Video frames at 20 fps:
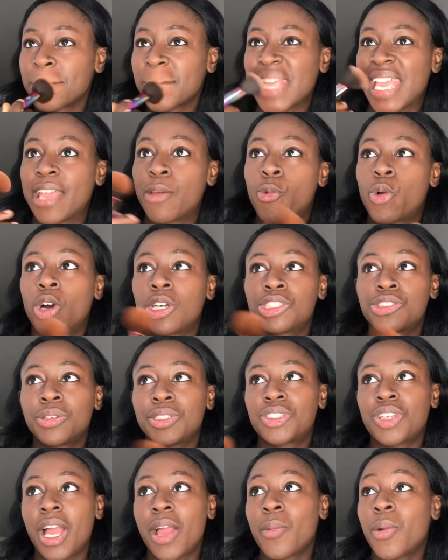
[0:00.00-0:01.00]
it got to a
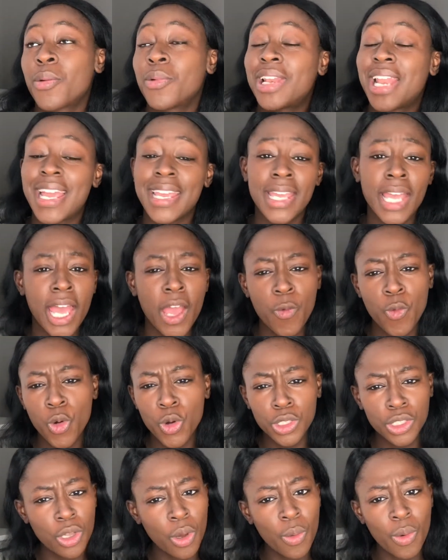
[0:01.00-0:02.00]
time where we're like, yeah, well,
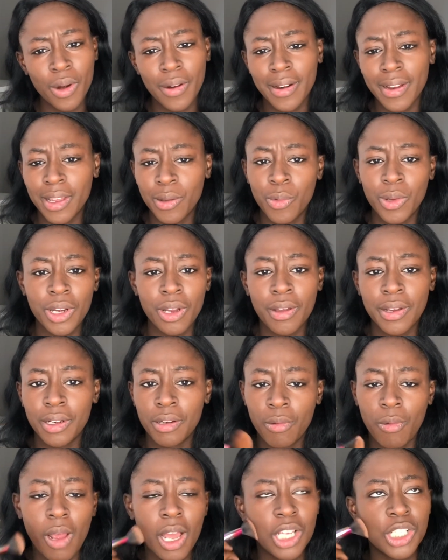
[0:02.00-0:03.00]
don't worry, we're not in a
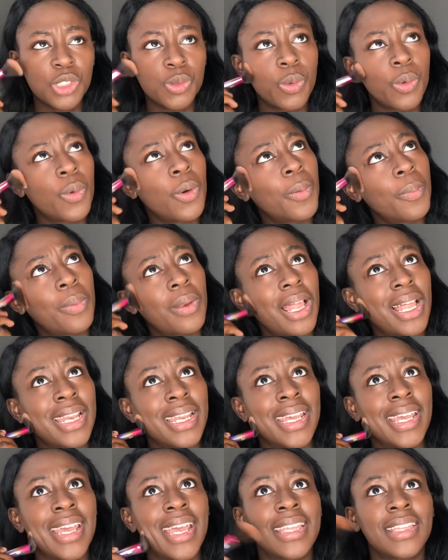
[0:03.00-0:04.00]
rush, we won't plan it.